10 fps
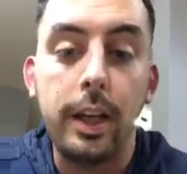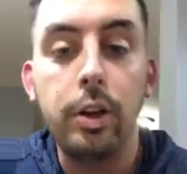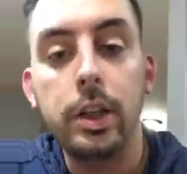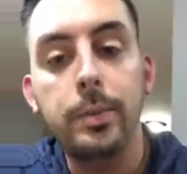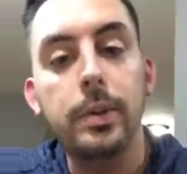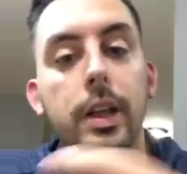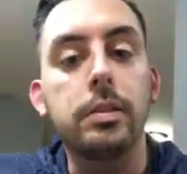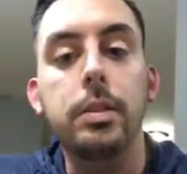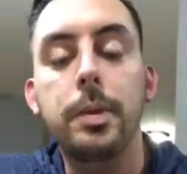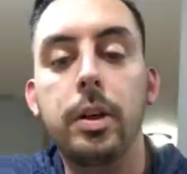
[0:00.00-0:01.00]
I talked about that a
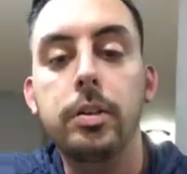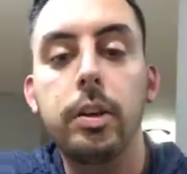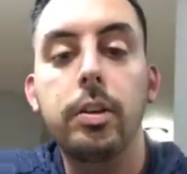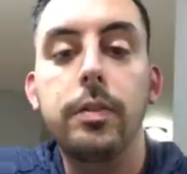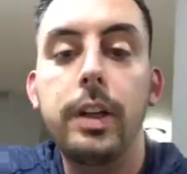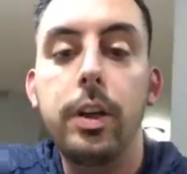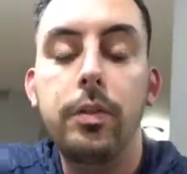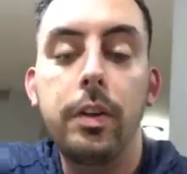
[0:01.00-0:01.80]
little bit earlier in the video.